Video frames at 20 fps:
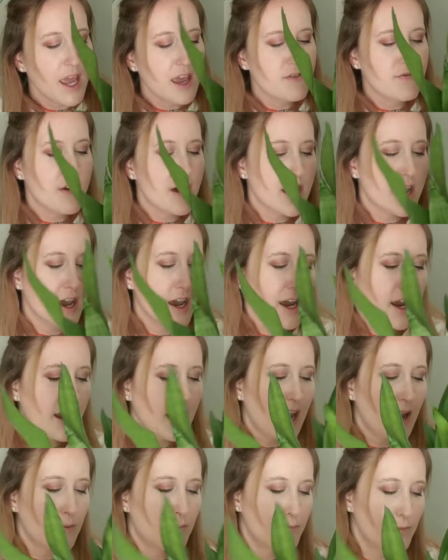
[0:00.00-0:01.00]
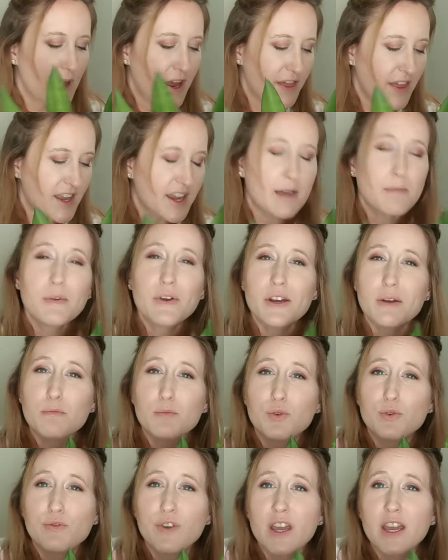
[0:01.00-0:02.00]
If I think I'm gonna
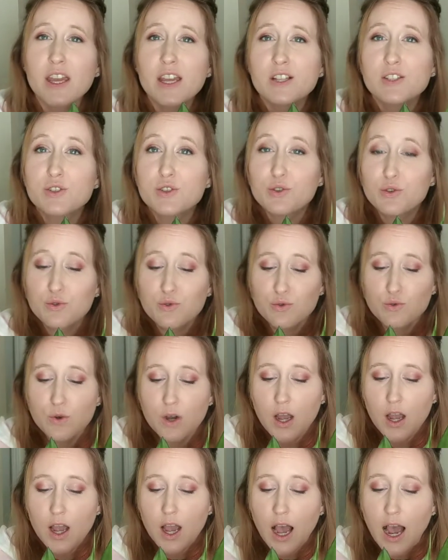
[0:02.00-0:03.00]
move it into